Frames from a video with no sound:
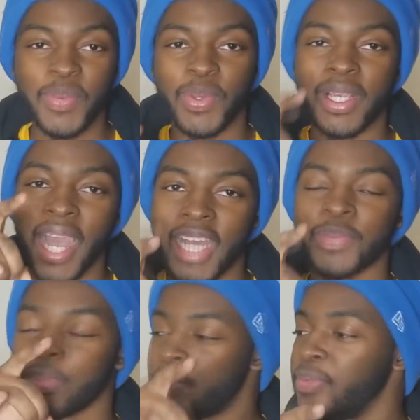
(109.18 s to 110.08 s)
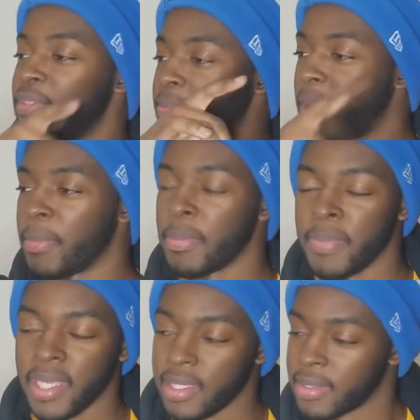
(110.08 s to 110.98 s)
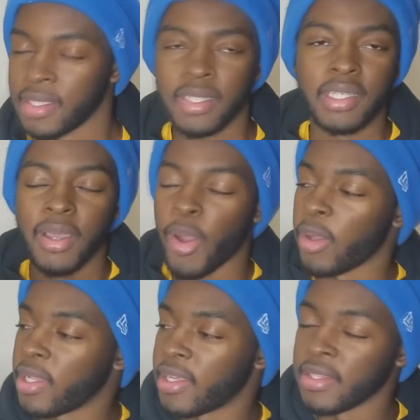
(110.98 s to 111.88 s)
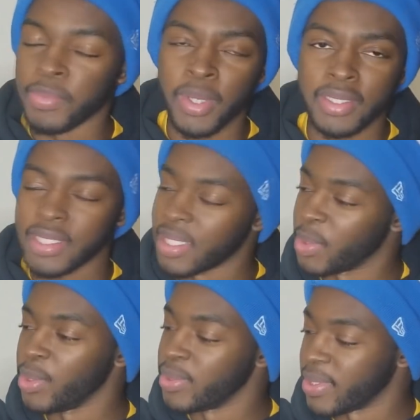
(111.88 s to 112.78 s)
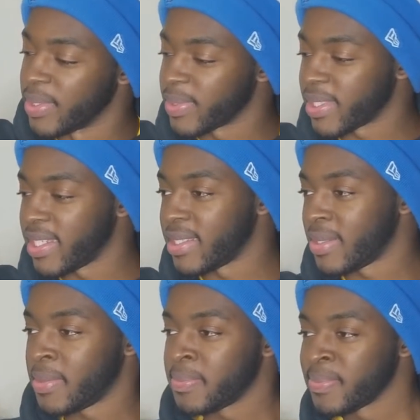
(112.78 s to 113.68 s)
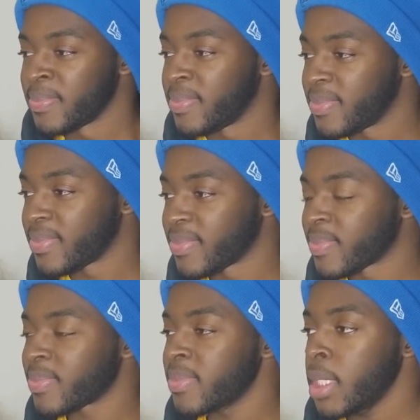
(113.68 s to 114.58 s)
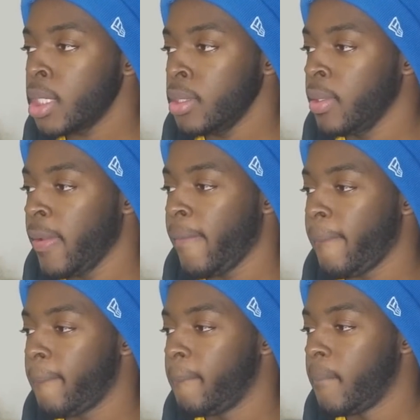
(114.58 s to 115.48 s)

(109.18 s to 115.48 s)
we root guys. We're rooting for the Bumblebee. All the other ones can lose. You know what I'm saying? Two. One.